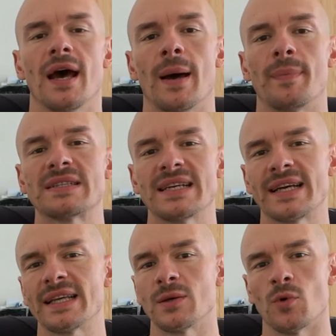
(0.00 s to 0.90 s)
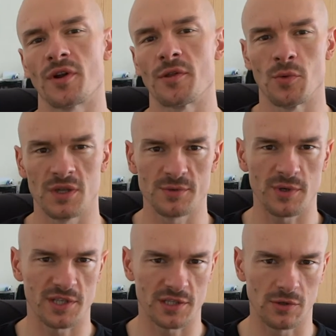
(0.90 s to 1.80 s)
Particularly one of the ones
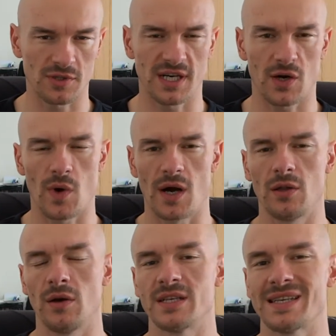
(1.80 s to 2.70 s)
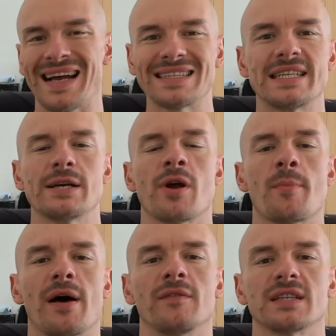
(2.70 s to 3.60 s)
which is looked at quite a lot is
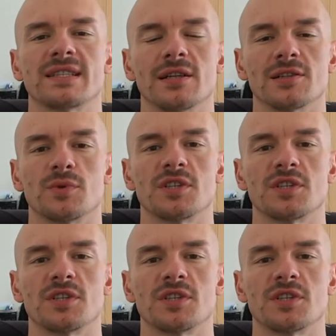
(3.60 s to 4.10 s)
anterior pelvic tilt,